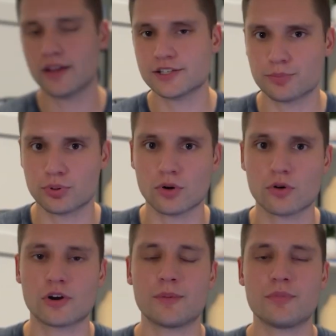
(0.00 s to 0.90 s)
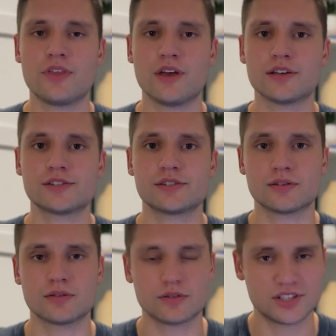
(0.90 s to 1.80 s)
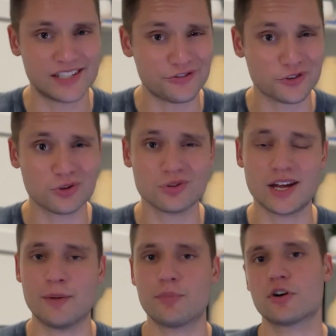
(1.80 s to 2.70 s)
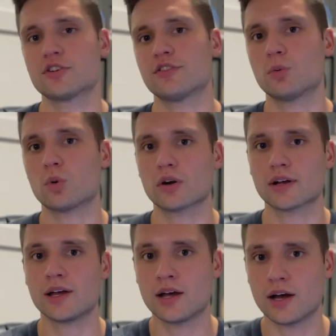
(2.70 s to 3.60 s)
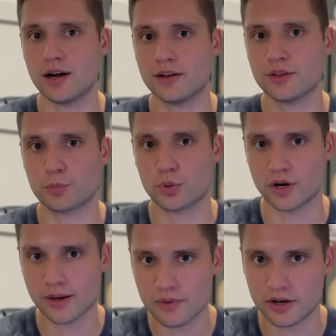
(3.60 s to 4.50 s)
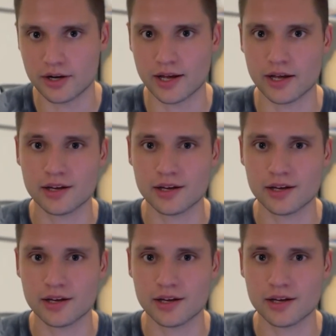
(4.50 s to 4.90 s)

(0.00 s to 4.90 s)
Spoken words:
to program this difficult hypertrophy work on the primary day